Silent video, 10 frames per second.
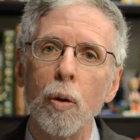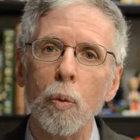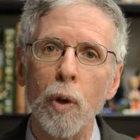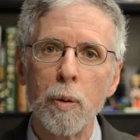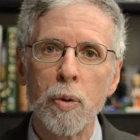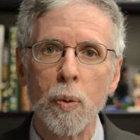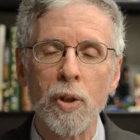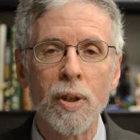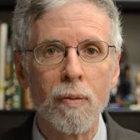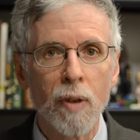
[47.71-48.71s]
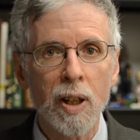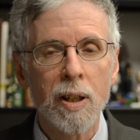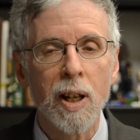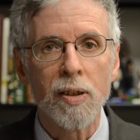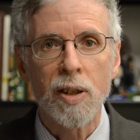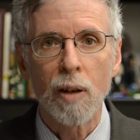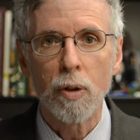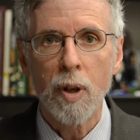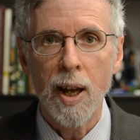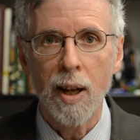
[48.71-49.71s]
Williams was convicted on
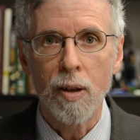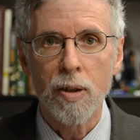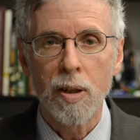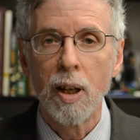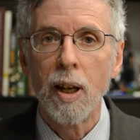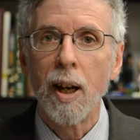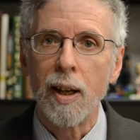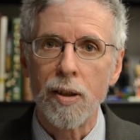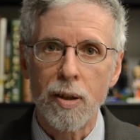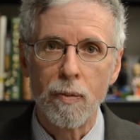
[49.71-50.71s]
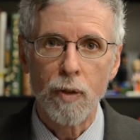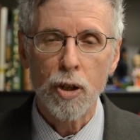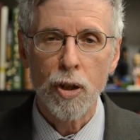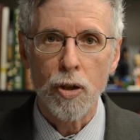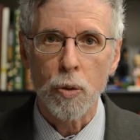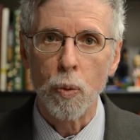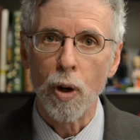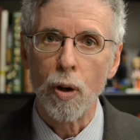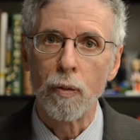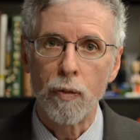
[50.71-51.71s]
several counts, and his convictions
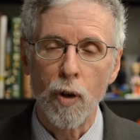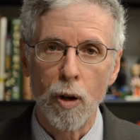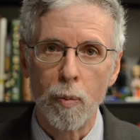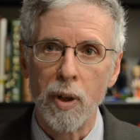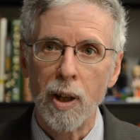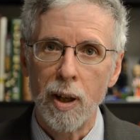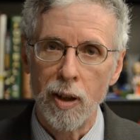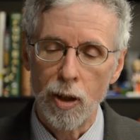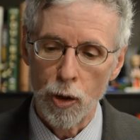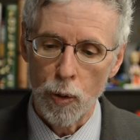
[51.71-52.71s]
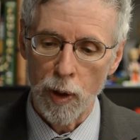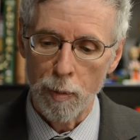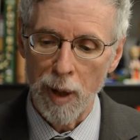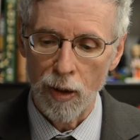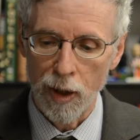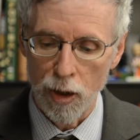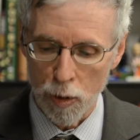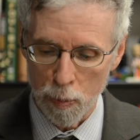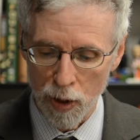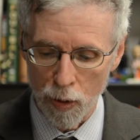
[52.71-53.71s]
were affirmed in the Illinois Appellate and
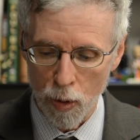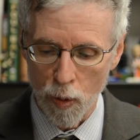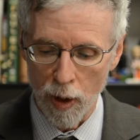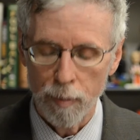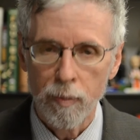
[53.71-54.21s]
Supreme Court.